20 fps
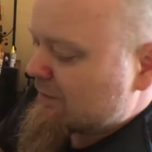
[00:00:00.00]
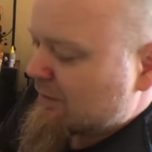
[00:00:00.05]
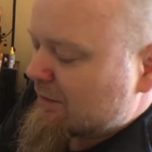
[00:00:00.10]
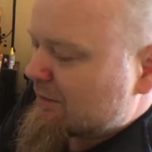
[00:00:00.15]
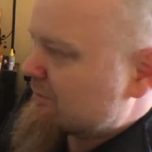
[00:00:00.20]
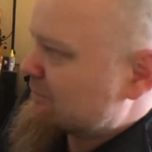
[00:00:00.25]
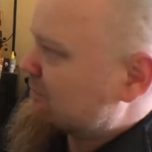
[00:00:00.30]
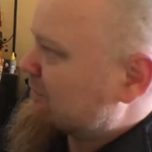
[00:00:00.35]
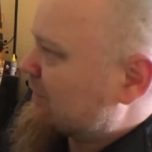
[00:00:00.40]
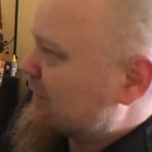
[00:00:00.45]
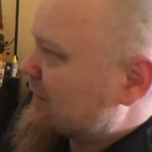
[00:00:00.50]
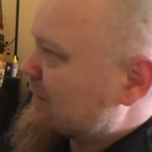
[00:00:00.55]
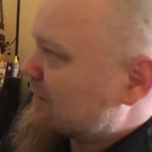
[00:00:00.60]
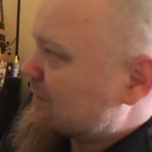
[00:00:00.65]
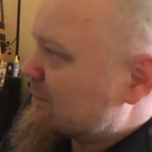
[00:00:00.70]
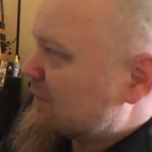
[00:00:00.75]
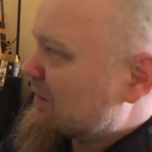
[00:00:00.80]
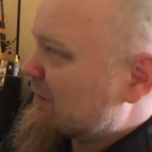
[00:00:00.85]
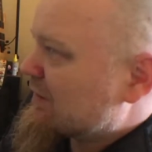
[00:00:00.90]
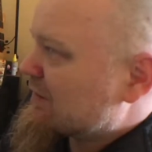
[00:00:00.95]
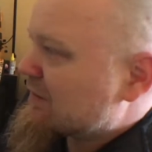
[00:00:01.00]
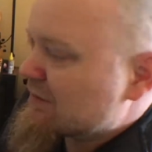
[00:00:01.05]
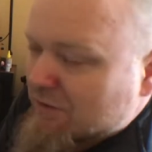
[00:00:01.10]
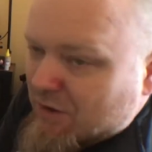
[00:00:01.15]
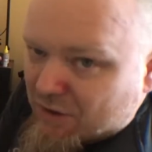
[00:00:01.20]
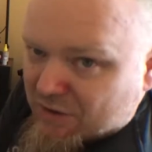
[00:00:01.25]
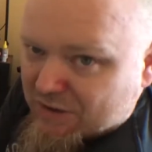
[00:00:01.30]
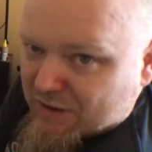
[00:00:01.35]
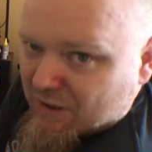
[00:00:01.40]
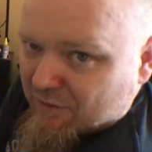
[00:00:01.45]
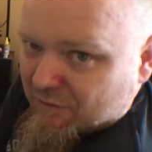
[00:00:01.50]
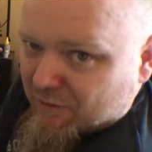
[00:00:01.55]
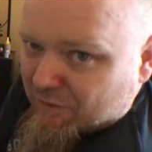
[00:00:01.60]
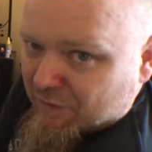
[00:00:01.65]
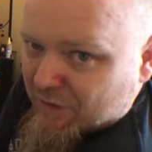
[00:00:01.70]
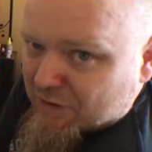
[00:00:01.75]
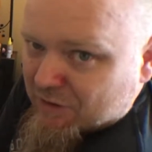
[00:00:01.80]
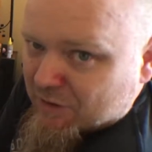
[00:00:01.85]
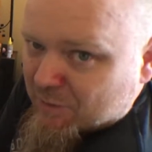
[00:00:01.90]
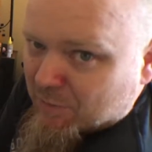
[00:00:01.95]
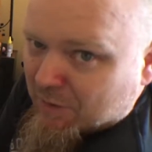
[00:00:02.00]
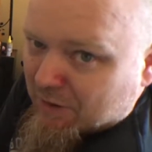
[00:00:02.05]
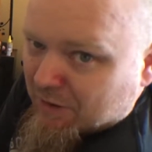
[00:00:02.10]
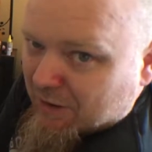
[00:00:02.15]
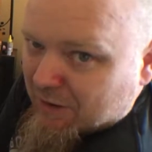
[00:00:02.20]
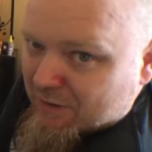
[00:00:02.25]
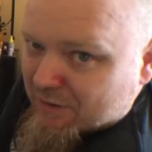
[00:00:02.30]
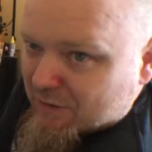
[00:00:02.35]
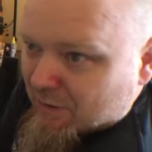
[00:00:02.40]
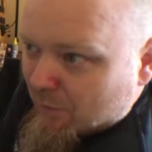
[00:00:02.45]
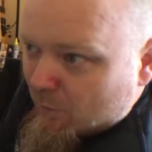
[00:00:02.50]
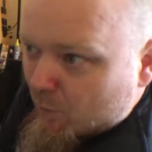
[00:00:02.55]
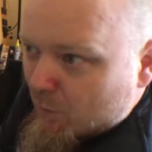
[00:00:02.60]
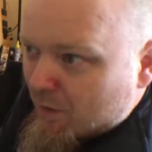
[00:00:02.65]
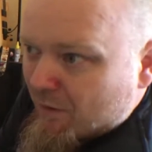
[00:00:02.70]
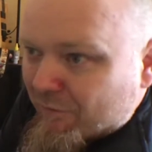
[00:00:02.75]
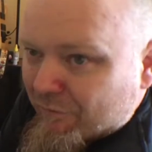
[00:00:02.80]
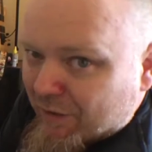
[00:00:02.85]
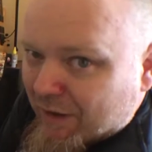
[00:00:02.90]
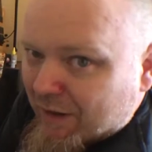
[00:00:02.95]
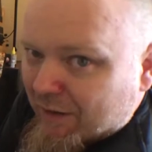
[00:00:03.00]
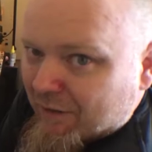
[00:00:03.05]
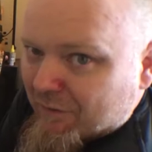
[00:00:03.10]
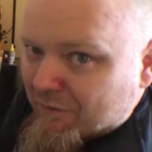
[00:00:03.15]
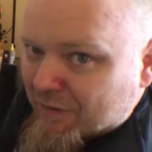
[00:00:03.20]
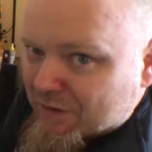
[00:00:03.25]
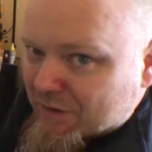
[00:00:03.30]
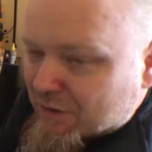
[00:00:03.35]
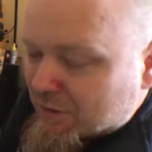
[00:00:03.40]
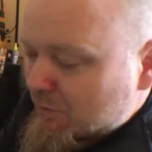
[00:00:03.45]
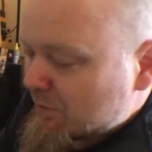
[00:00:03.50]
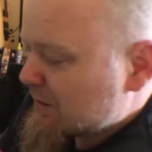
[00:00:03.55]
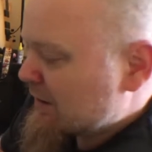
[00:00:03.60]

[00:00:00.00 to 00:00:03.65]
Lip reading: like these, I mean, this has got safety features built in, so it won't fire if it's too